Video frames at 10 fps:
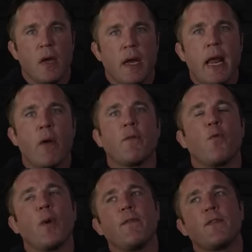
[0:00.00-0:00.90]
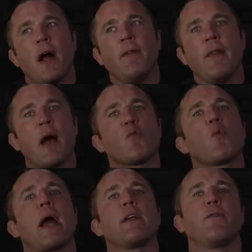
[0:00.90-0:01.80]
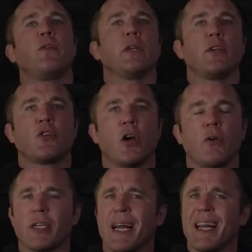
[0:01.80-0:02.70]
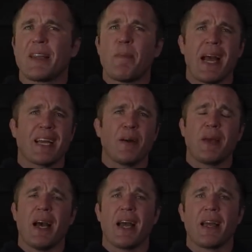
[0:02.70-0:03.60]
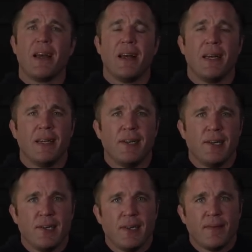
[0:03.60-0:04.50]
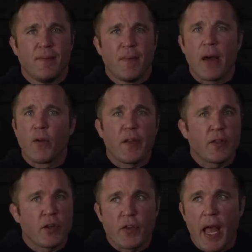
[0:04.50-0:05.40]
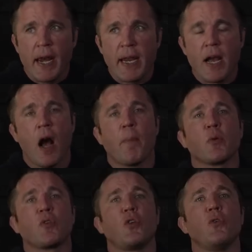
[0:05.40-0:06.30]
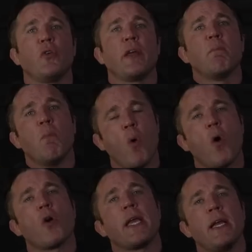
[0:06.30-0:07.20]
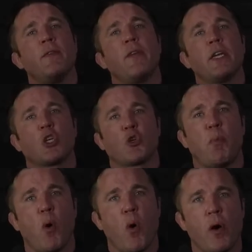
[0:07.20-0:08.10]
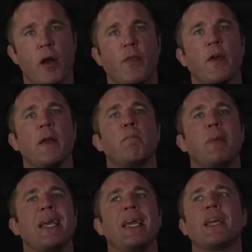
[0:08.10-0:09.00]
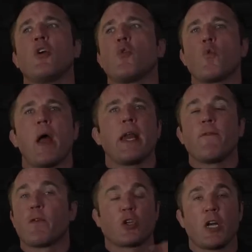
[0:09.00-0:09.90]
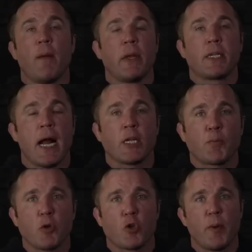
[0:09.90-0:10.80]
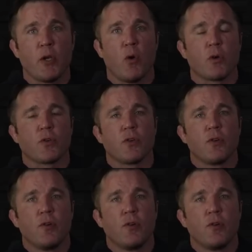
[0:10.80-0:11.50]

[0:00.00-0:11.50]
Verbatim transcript: Now, if we've done that rightfully so, see, I like the backup guy. I don't think there's any opportunity more in this sport than being ready for something that's not supposed to be yours.